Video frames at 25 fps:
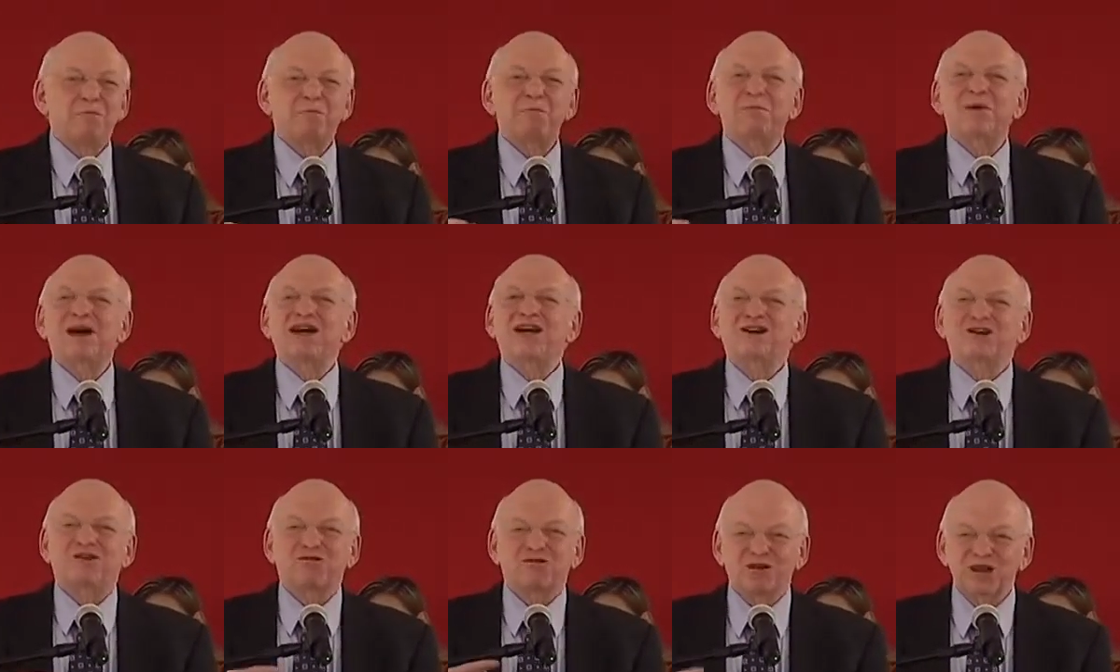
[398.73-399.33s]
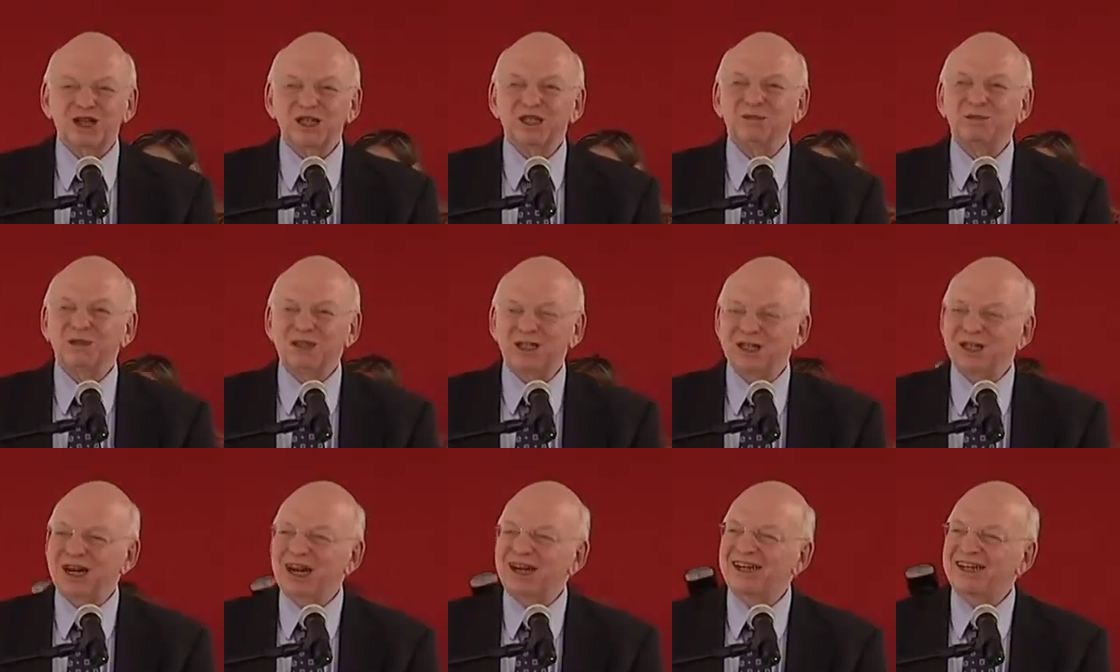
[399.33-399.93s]
But
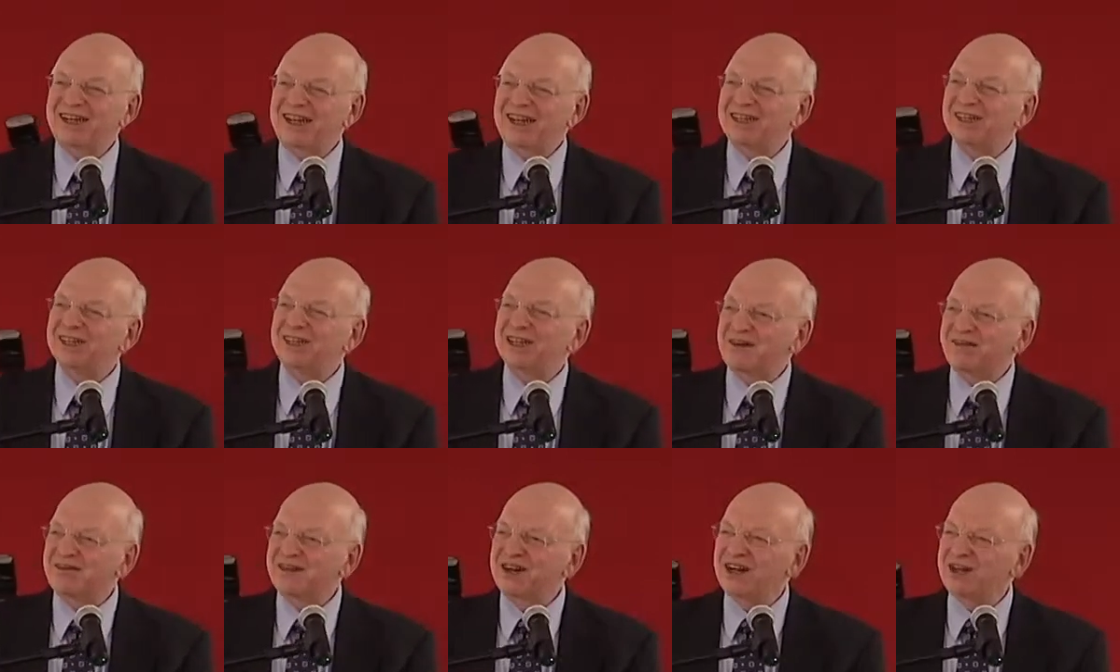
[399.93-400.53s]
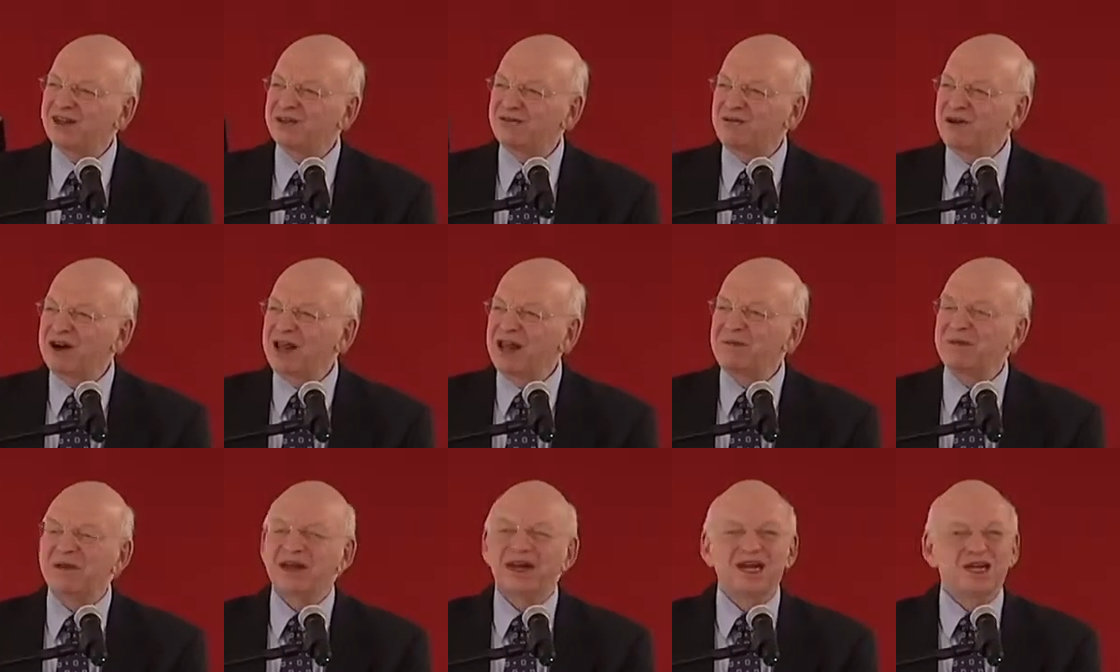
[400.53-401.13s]
Christmas
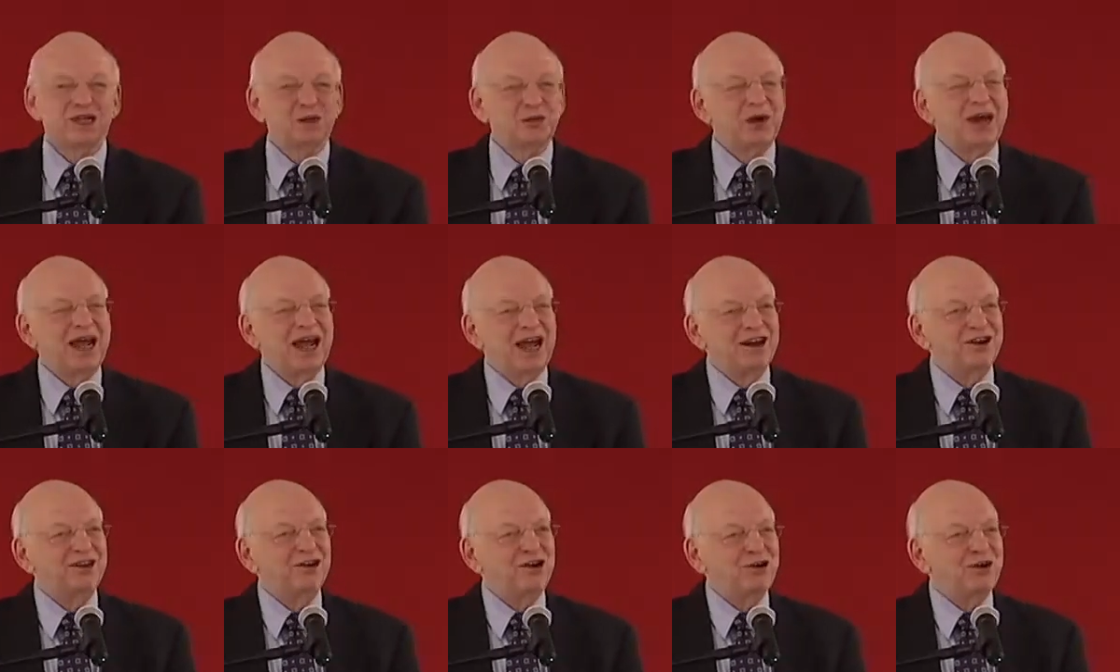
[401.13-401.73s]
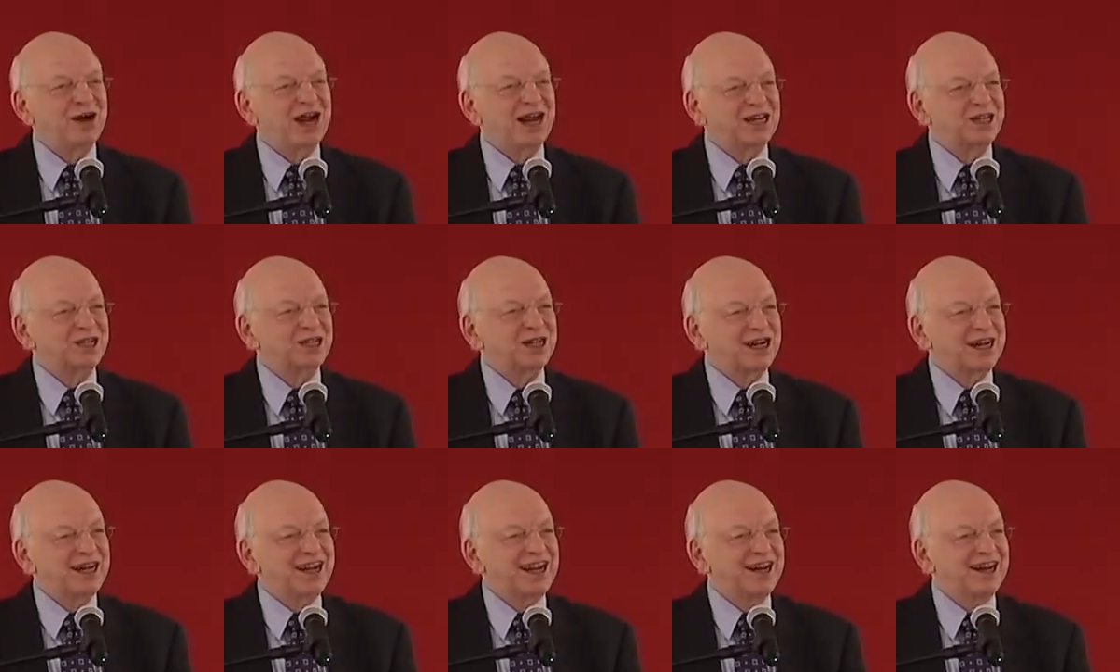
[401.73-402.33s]
1973, because we had no
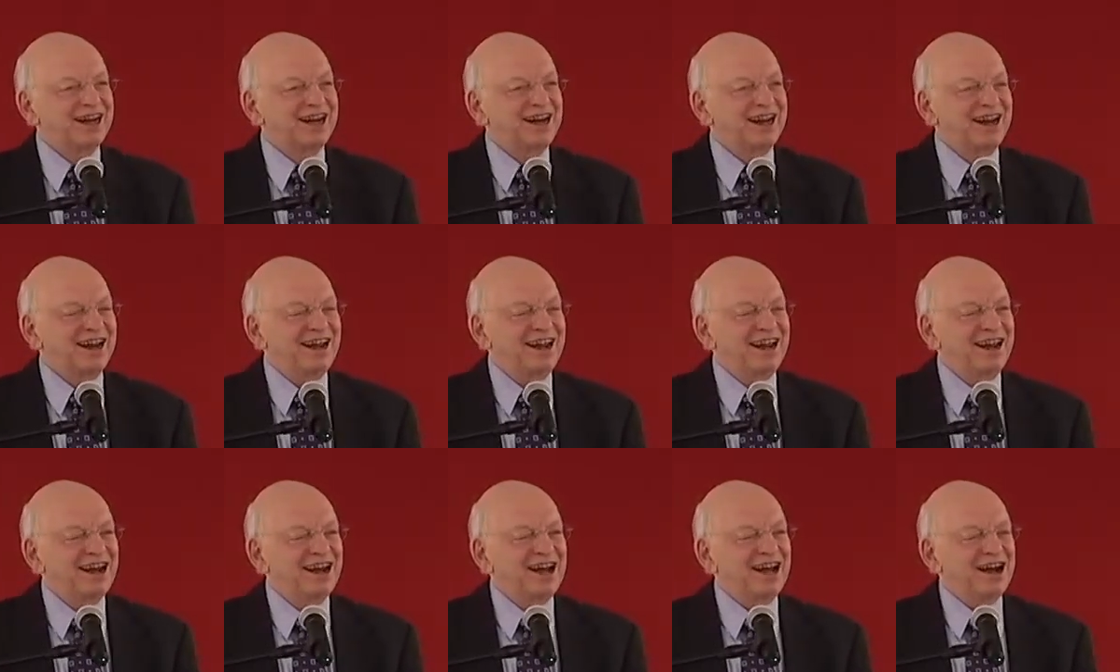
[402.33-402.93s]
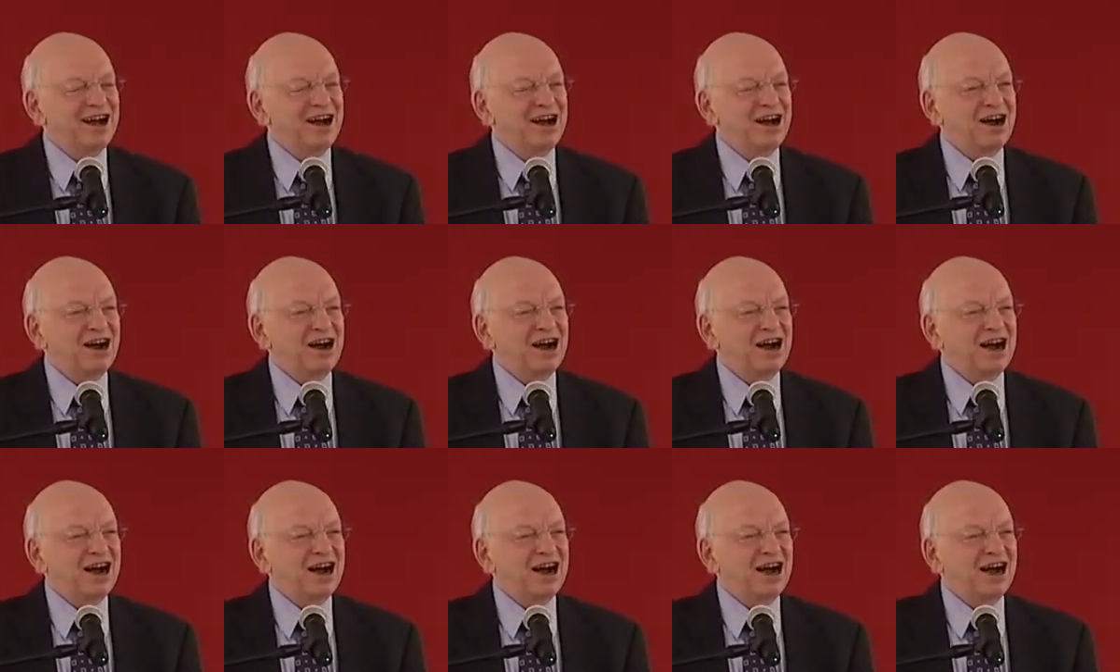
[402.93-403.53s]
gasoline,
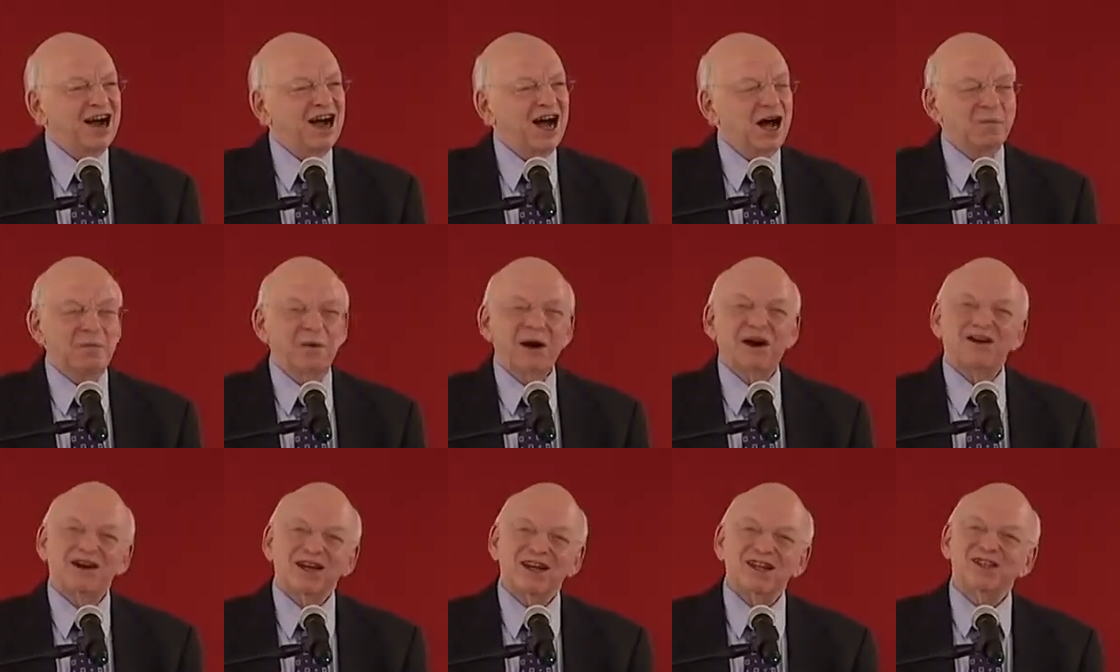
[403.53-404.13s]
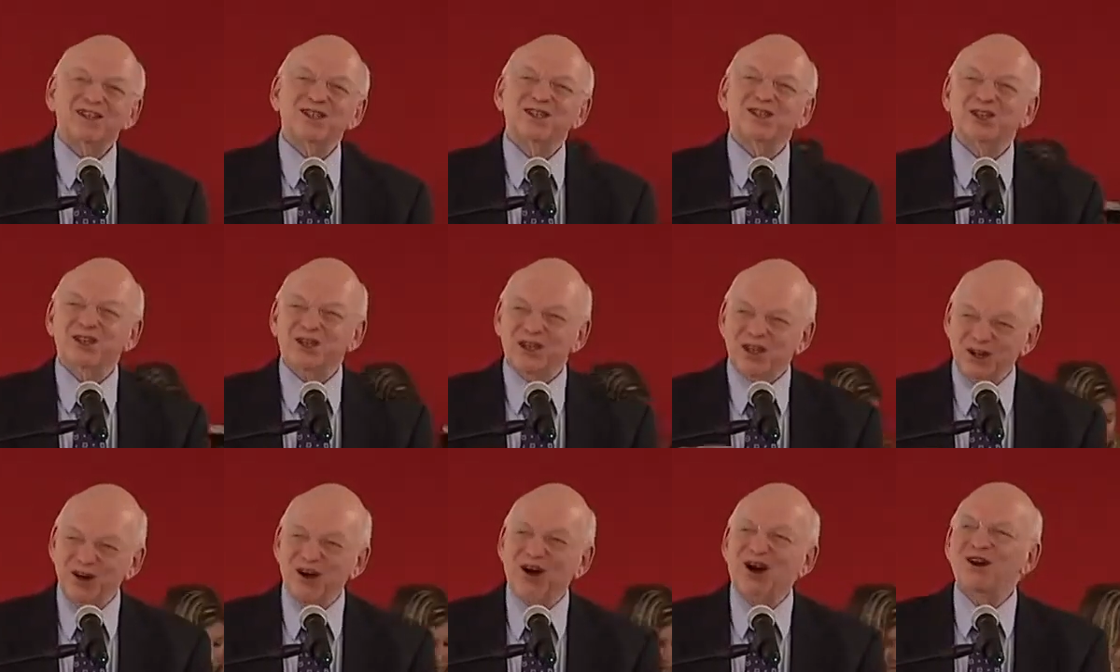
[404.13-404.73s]
Americans
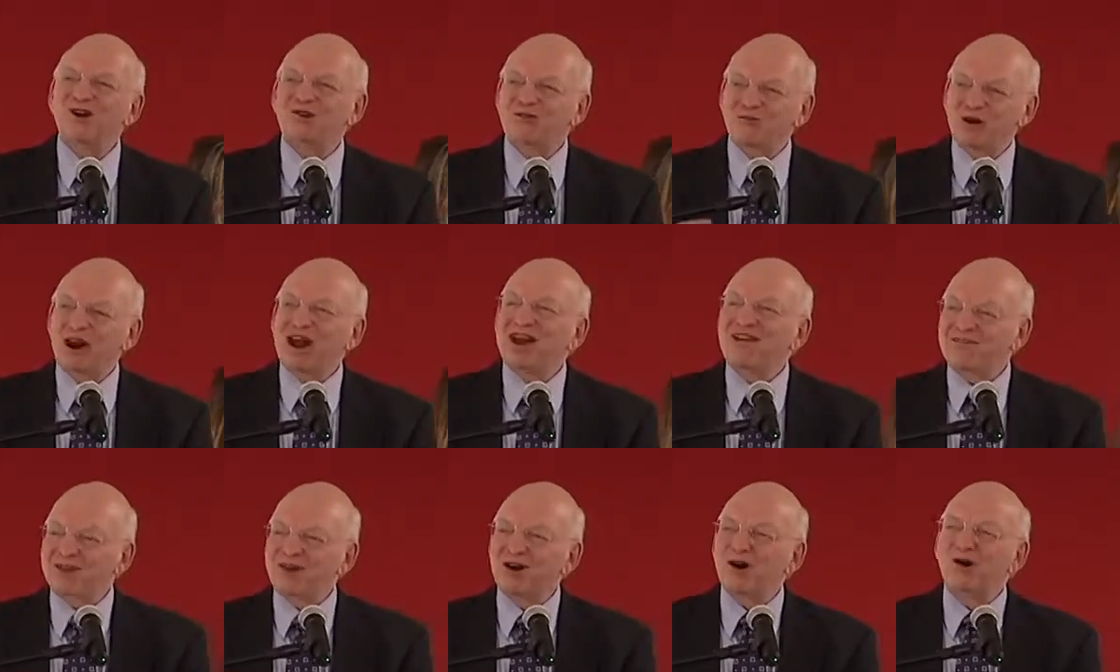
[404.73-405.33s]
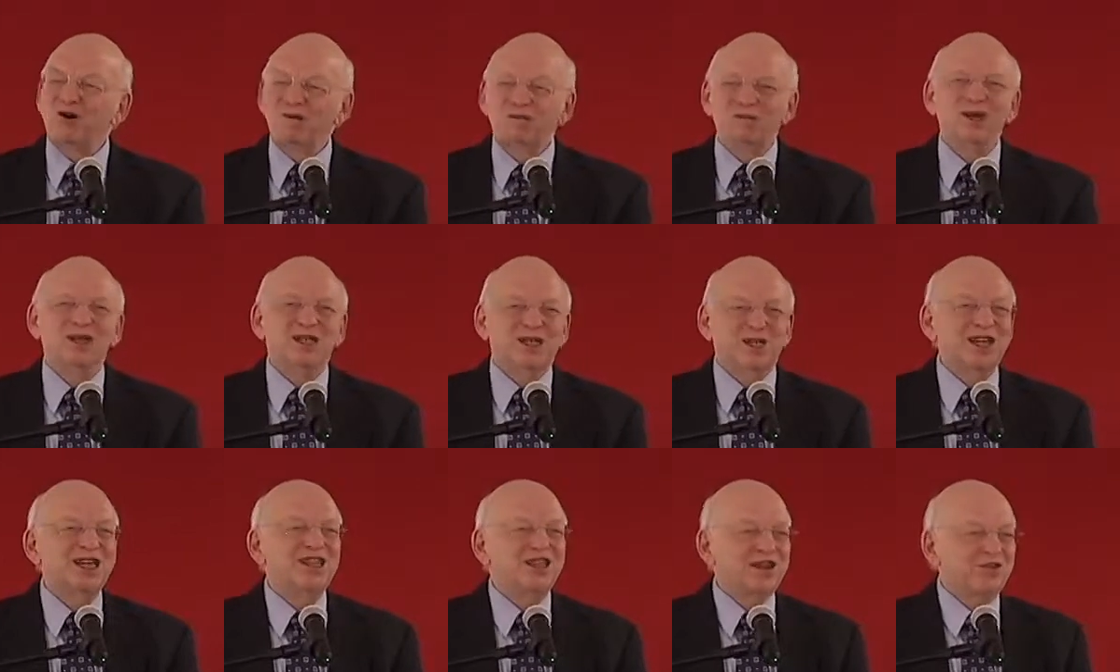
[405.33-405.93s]
could not drive home to
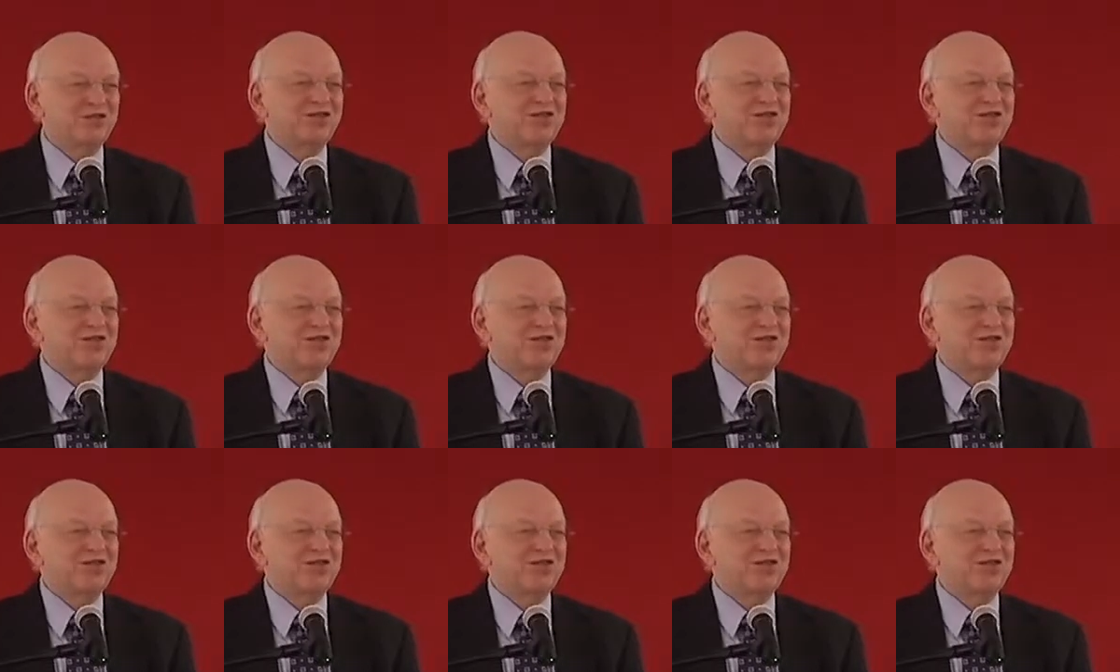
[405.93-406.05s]
see their